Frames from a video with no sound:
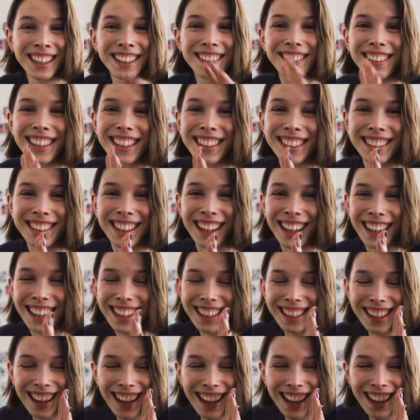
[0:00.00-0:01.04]
Quick
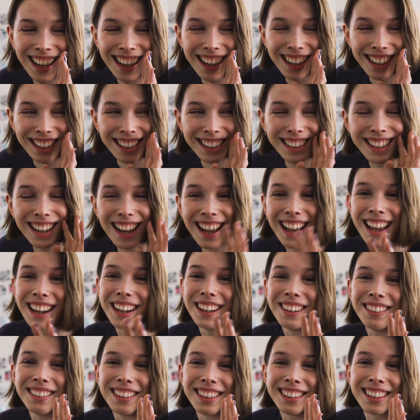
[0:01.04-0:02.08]
aside, did
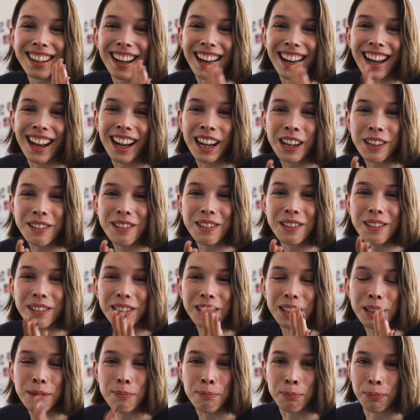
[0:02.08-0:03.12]
anyone
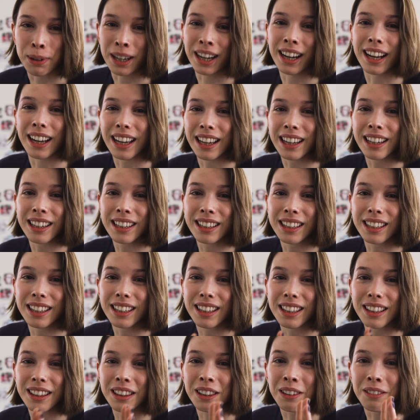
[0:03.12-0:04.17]
actually buy
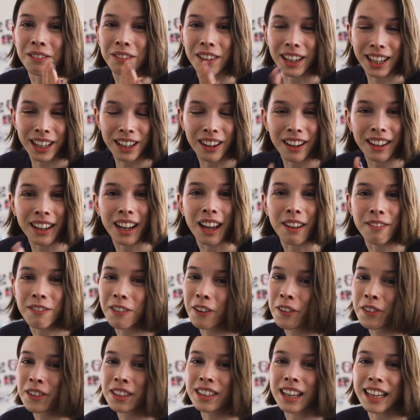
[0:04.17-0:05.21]
the Raycon
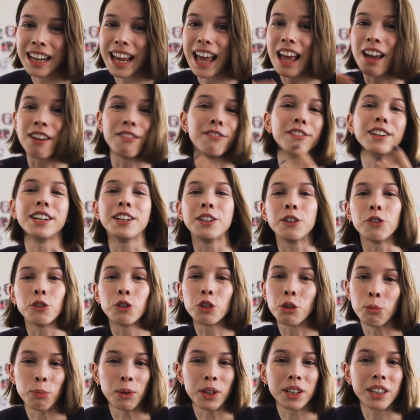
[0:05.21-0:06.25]
headphones that every
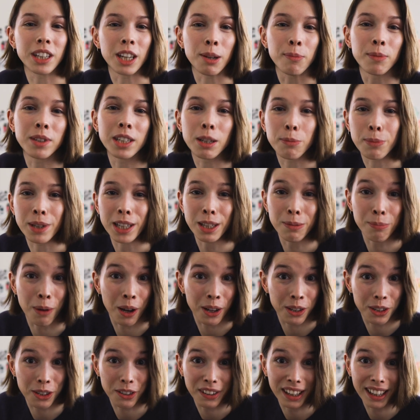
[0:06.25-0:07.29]
YouTuber seems to be
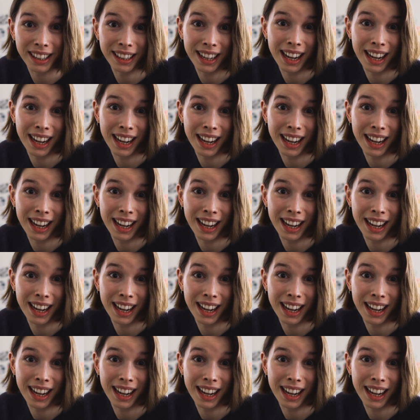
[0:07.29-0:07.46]
sponsoring